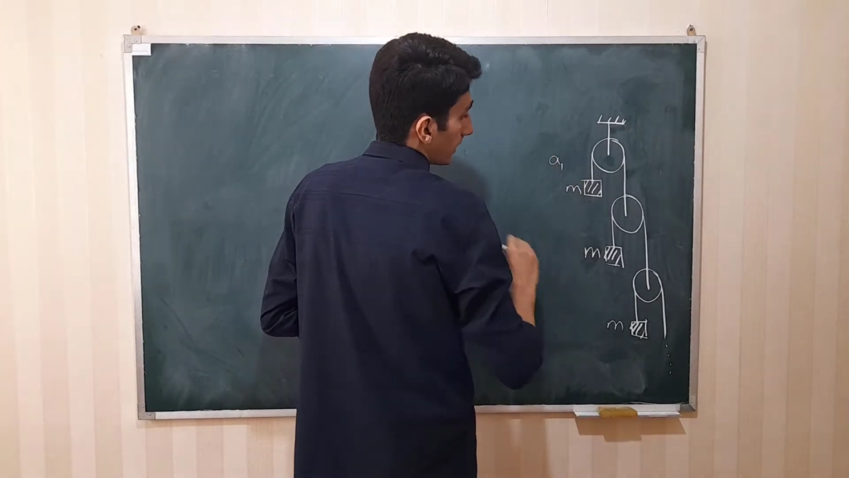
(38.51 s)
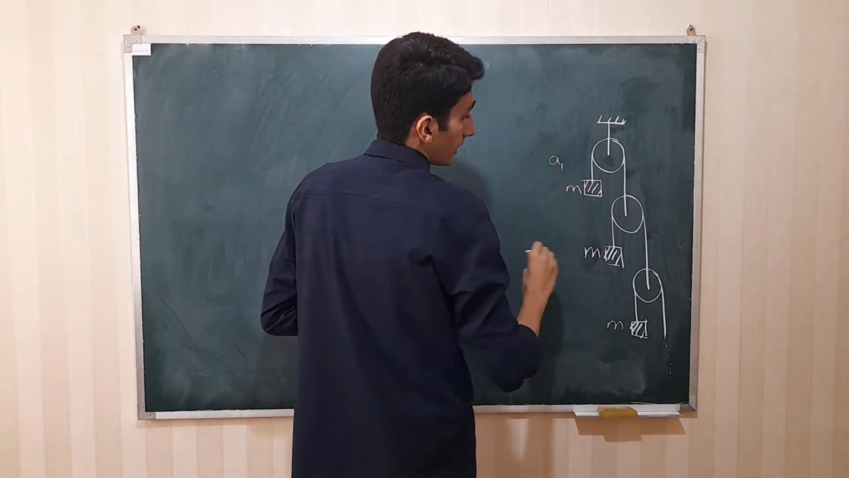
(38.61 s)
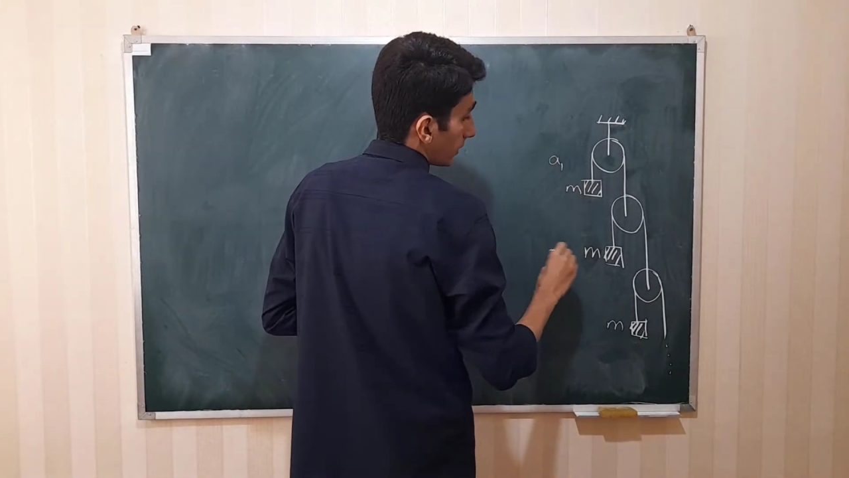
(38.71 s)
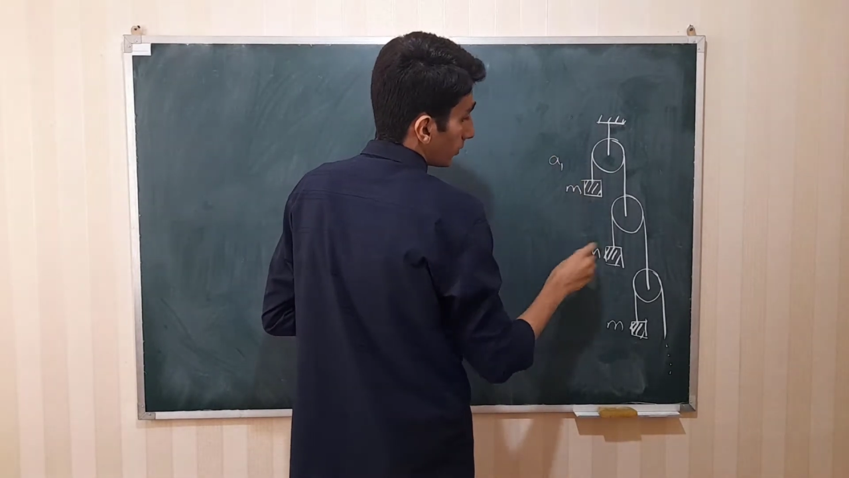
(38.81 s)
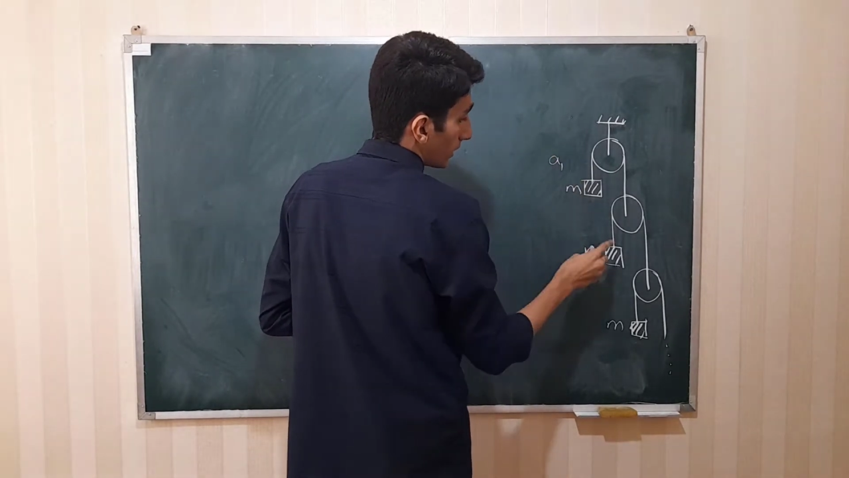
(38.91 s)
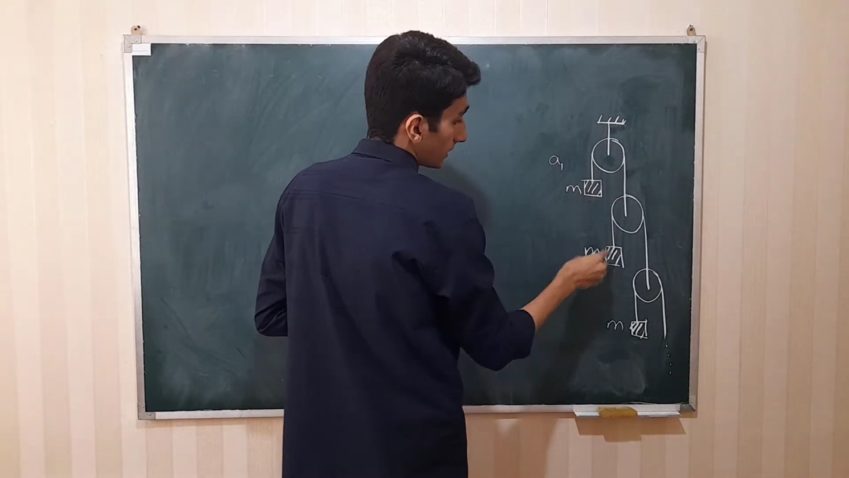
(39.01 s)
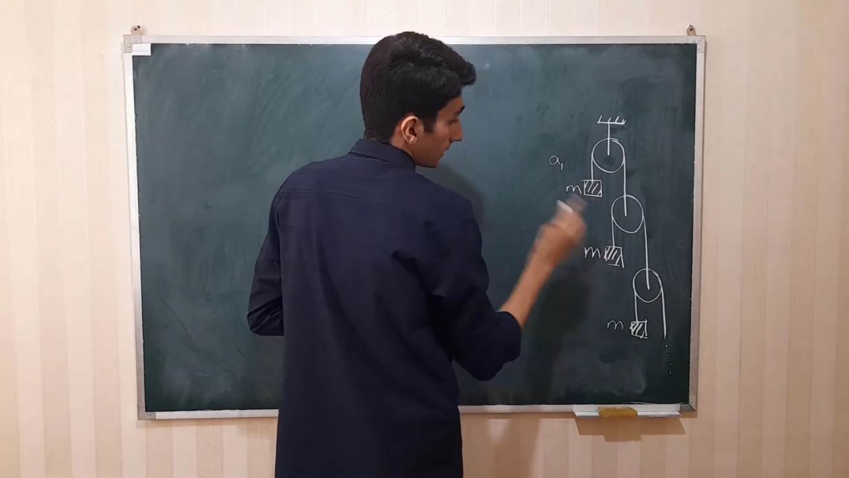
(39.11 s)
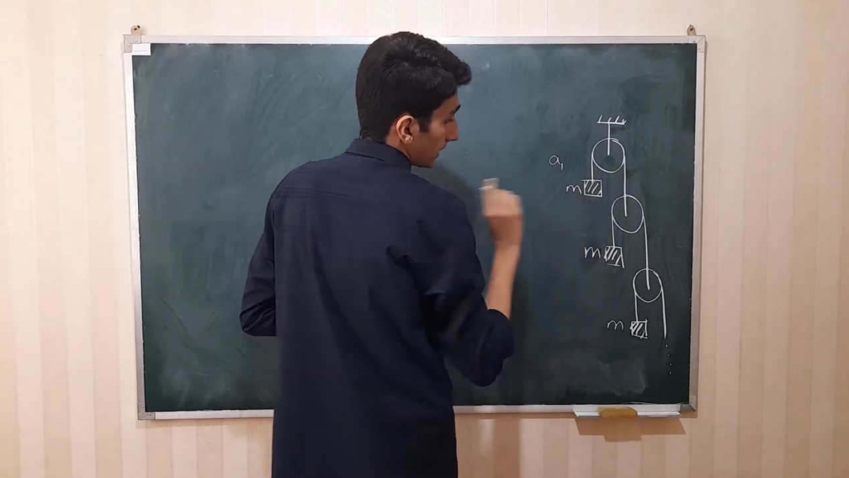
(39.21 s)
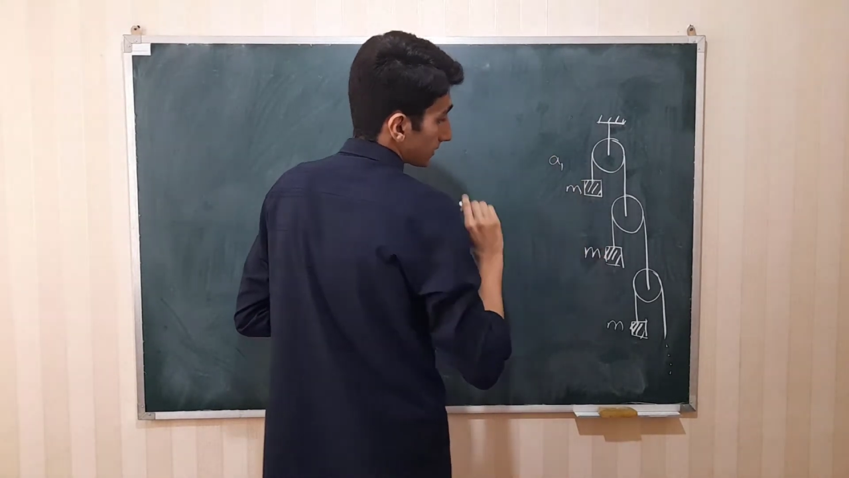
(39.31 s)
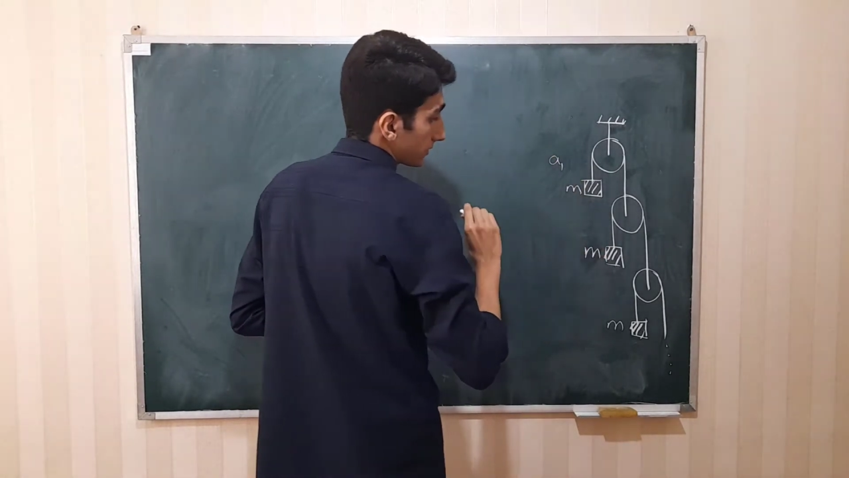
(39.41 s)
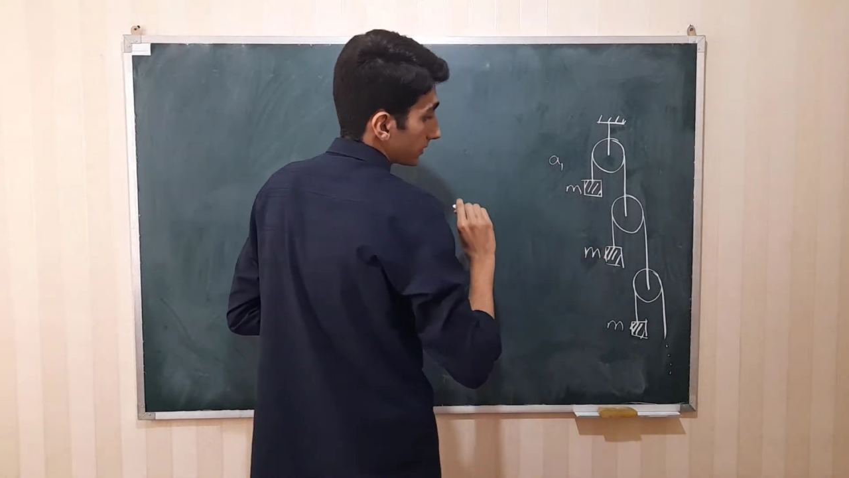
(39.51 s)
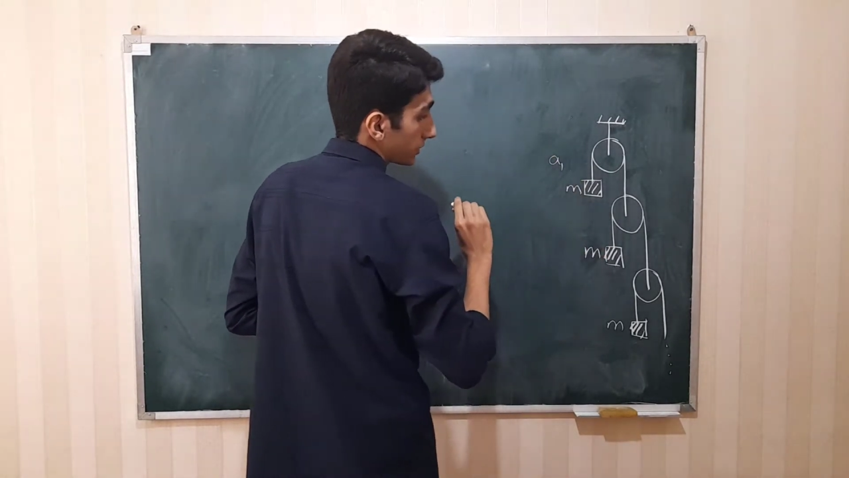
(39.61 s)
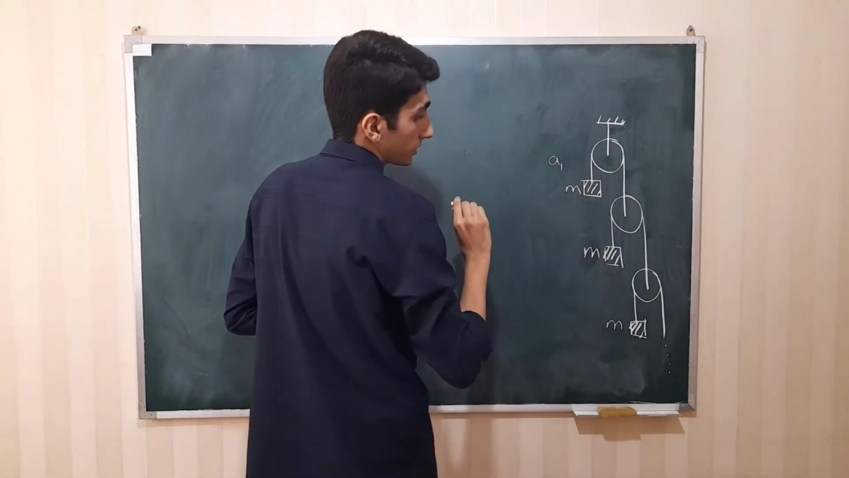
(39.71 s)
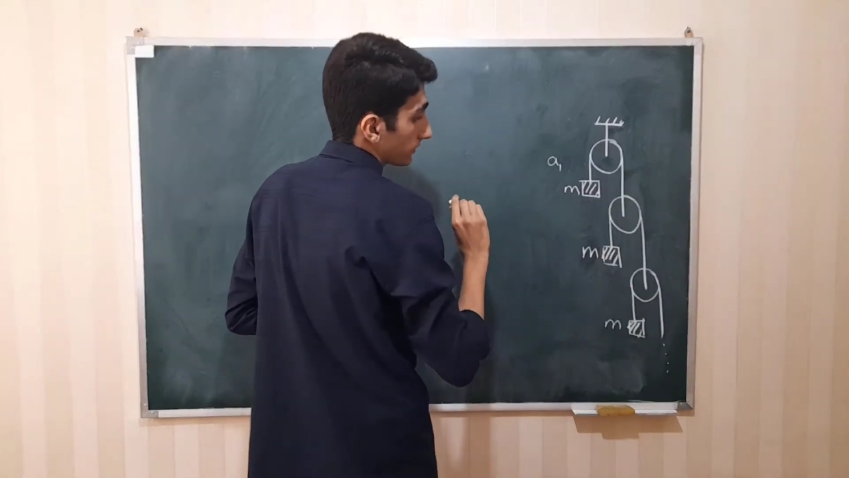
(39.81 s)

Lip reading: A1, the acceleration